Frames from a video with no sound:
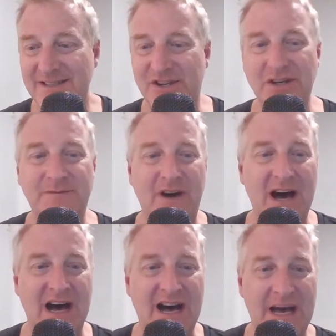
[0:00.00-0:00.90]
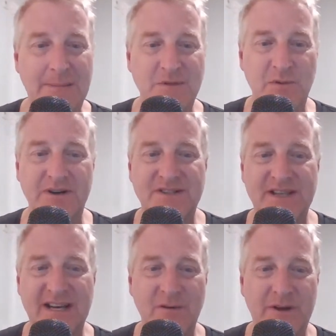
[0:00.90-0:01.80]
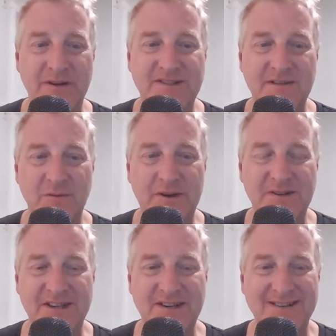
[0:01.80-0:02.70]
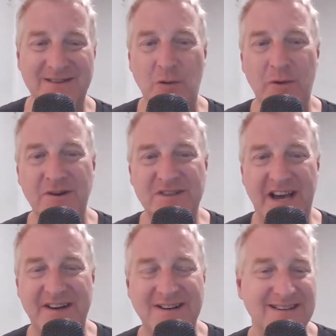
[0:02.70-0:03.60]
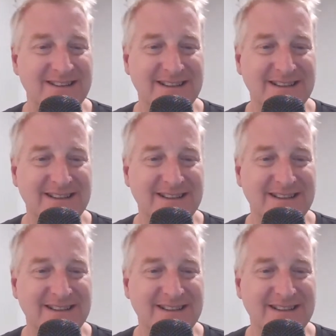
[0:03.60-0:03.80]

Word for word: Good vibes, winner, si- winner, winner sinner or winner signer.